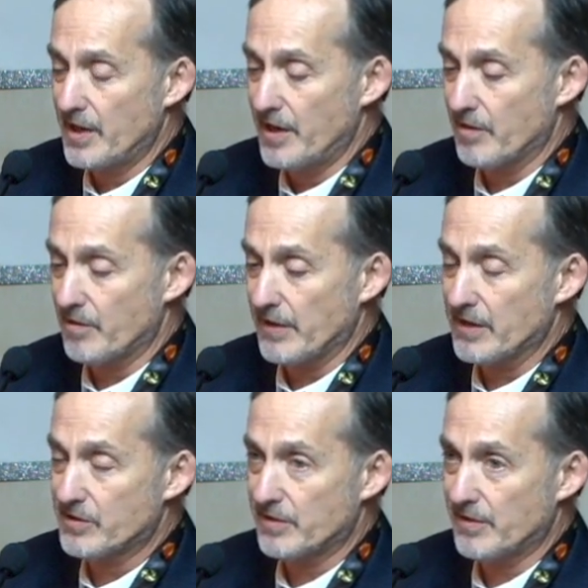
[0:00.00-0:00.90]

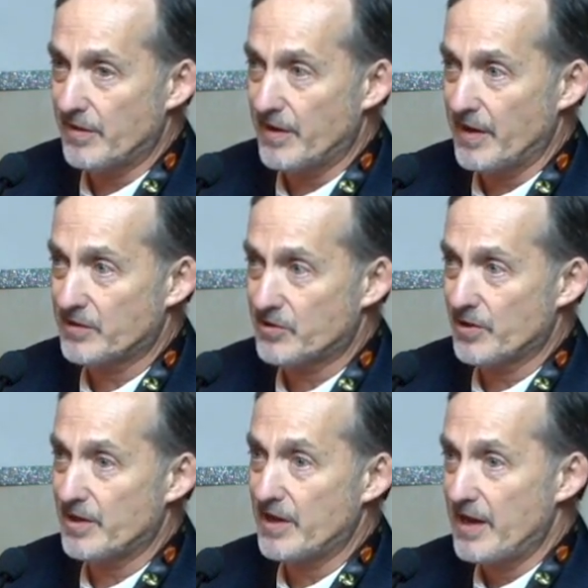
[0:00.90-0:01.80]
intervention that
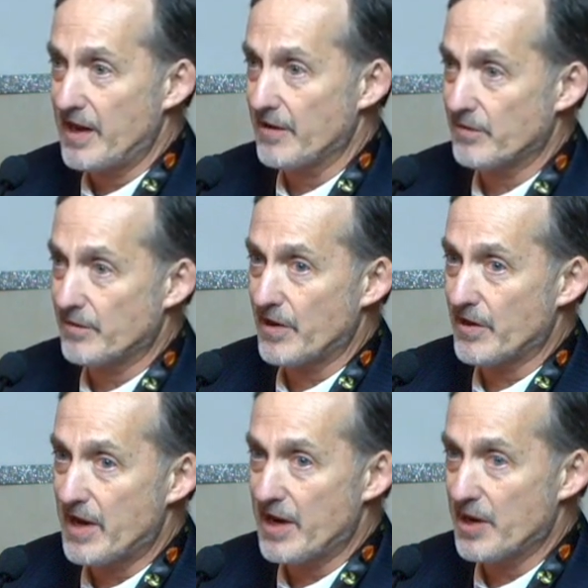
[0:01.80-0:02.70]
should have a
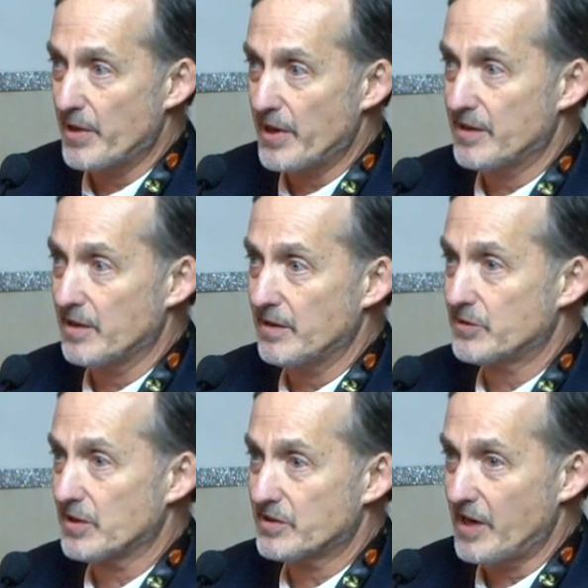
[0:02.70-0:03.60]
very high rate of
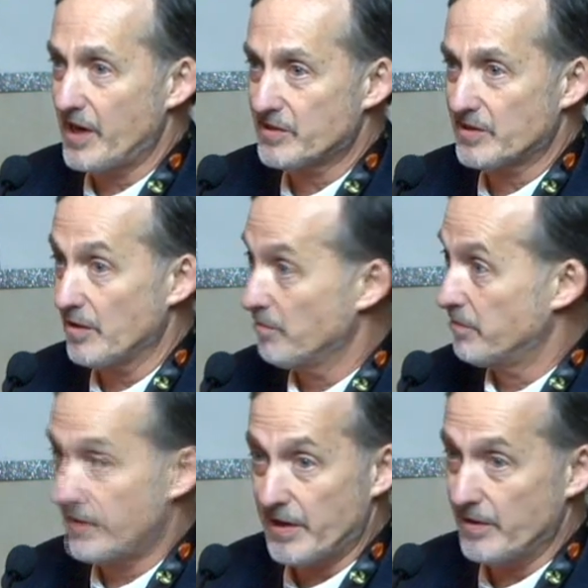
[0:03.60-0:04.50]
success and a
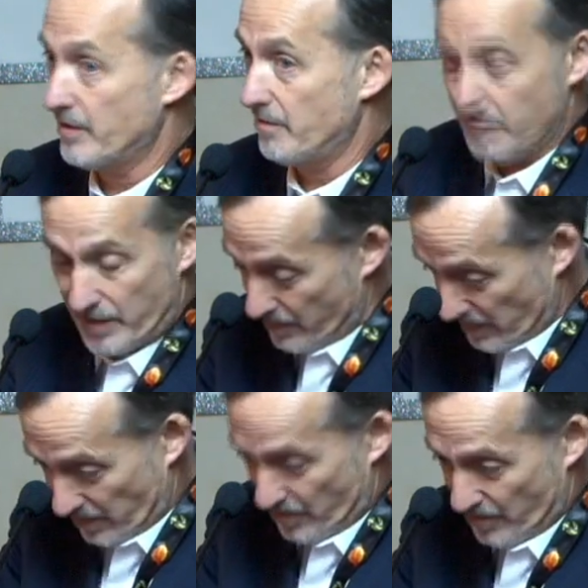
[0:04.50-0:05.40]
very, very
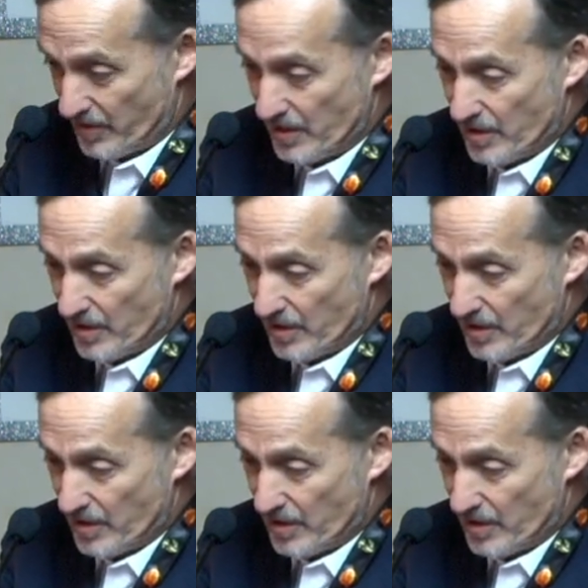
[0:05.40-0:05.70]
low